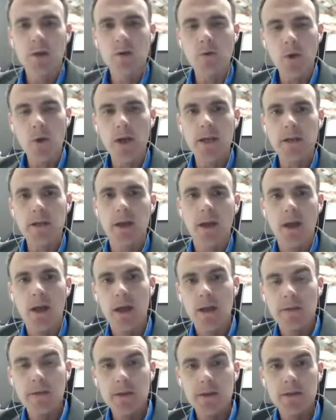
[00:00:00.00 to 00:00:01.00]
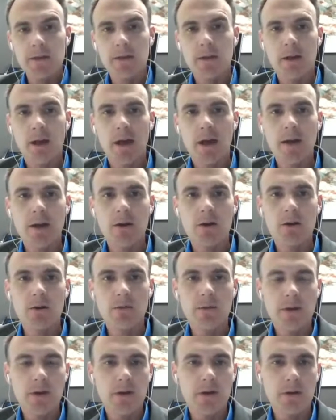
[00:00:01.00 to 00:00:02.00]
great. And then Kyle,
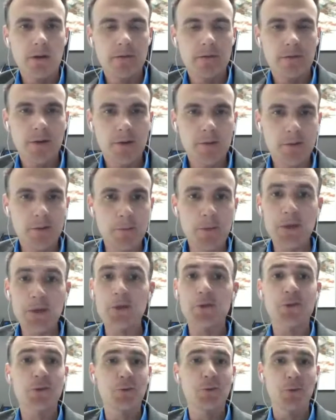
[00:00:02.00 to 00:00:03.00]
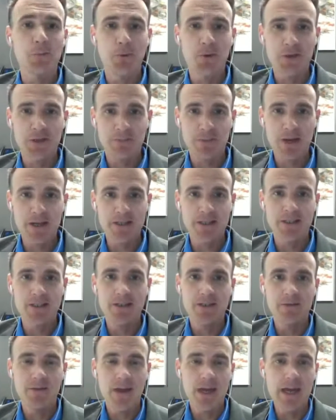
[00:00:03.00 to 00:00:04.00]
the, the, the bigger school
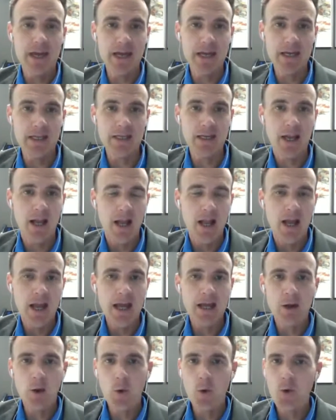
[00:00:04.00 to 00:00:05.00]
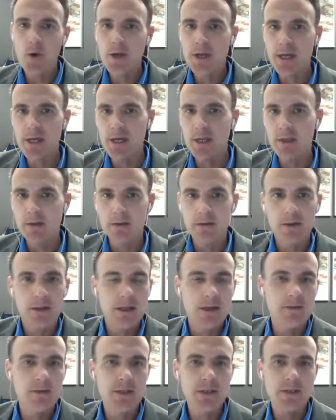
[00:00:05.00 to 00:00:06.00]
perspective and at Oregon,
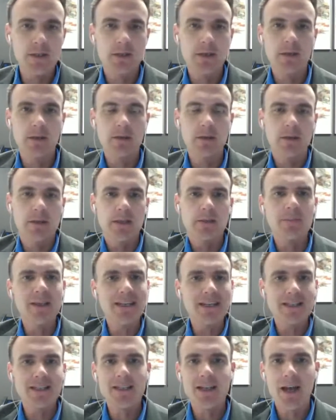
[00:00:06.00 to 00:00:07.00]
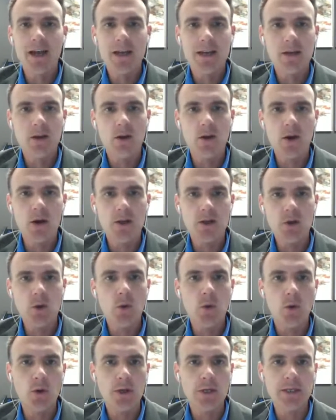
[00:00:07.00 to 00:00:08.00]
give us uh, some insight on your
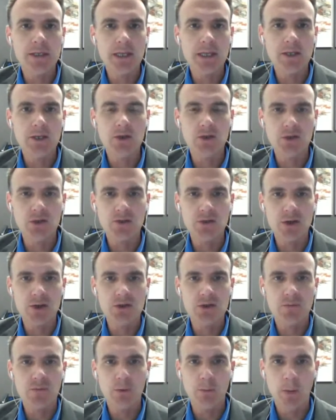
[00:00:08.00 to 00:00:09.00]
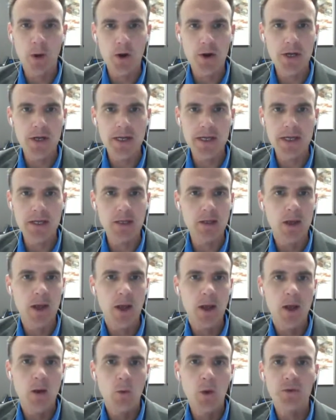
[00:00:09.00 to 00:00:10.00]
organizational structure for marketing and
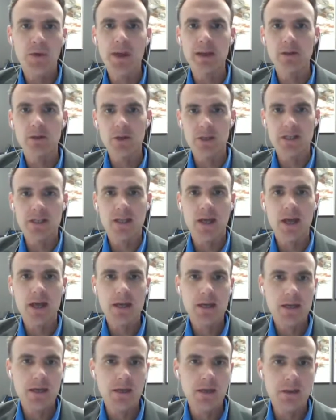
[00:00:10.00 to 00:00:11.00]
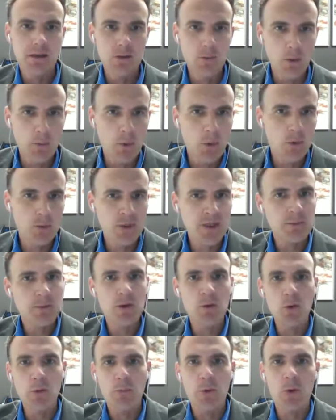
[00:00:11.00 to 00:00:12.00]
what that looks like and the report, some of the
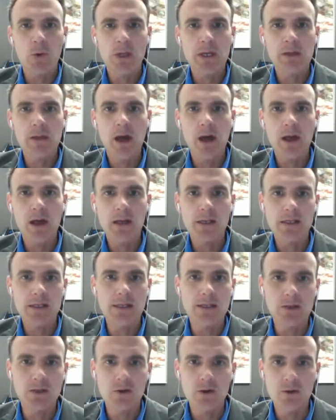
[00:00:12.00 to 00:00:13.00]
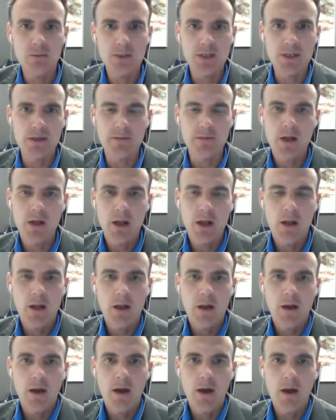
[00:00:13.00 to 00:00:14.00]
reporting lines in terms of
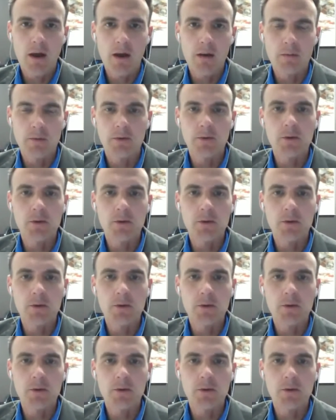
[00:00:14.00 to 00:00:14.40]
uh,